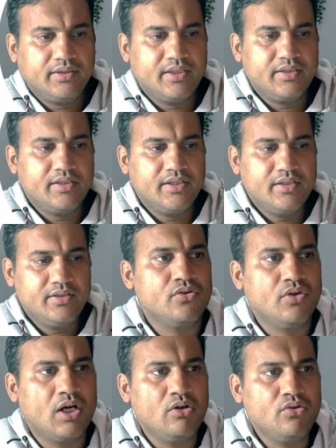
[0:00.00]
and then,
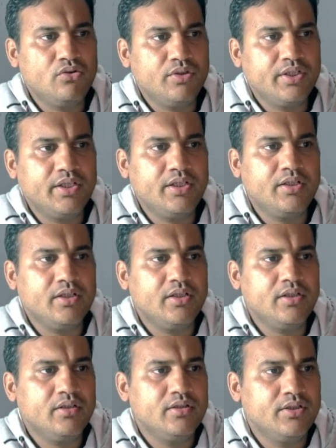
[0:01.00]
so how to create
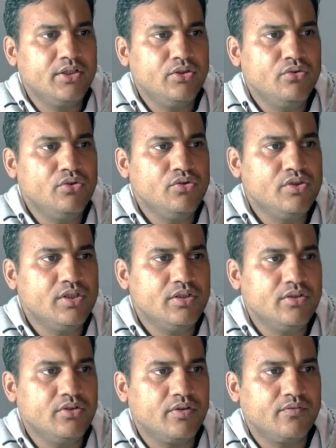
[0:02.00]
a new
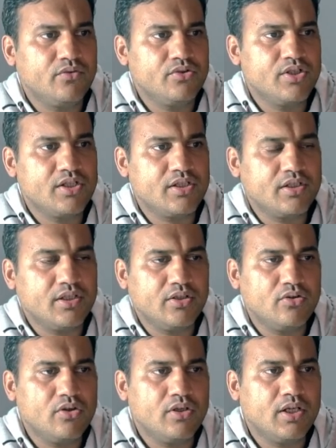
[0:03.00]
user? You have to just
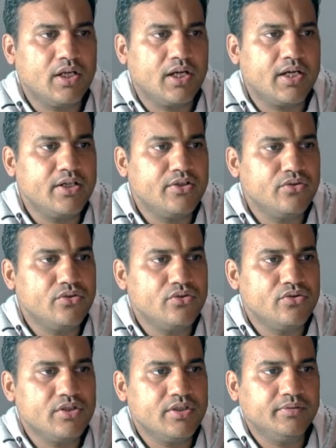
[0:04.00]
click on add new
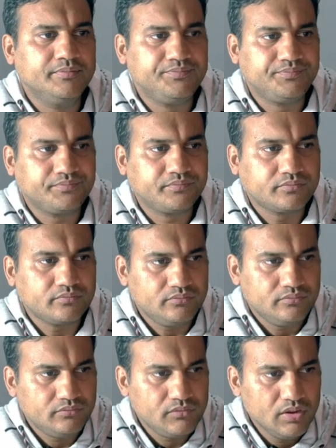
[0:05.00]
user,
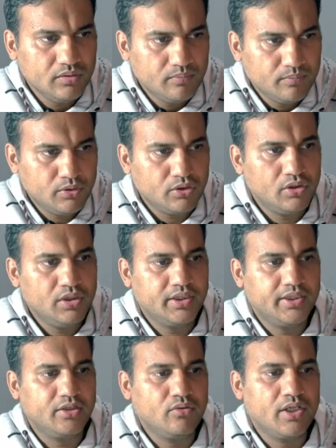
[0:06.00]
put all the
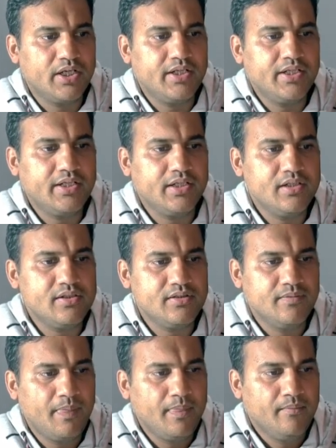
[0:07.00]
required details,
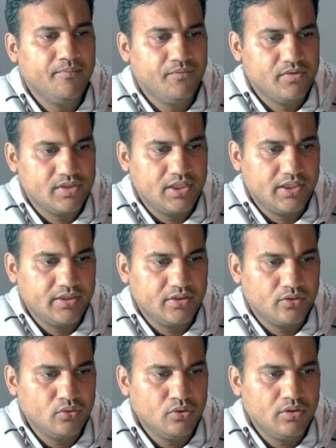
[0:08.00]
select
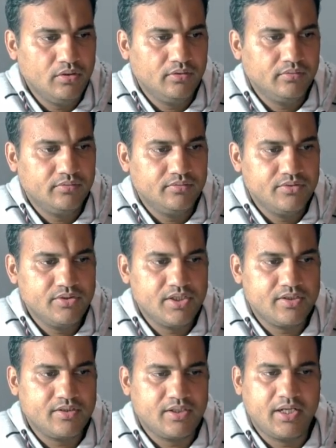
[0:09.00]
the role,
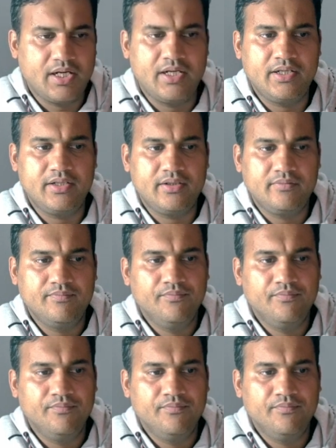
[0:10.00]
just add it.